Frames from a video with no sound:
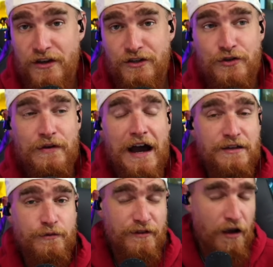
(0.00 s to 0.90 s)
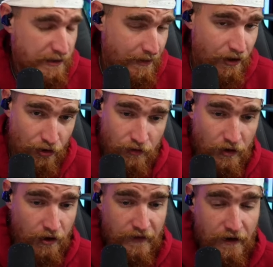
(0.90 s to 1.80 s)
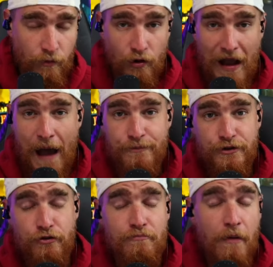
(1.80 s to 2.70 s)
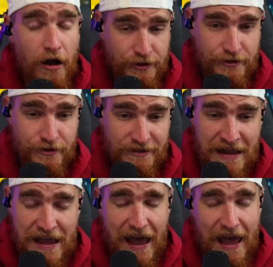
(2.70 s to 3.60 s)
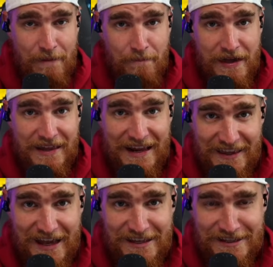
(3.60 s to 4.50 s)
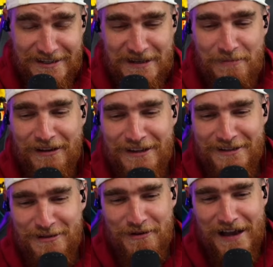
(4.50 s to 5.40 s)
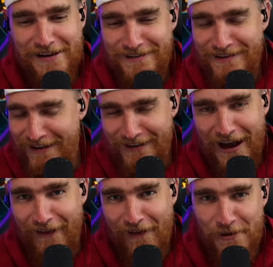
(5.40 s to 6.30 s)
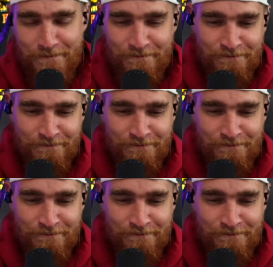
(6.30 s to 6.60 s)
And these two guys, we've talked about it early on in the year, were absolute monsters at Pitt in the ACC, but listen to what he had to say. You gotta love it.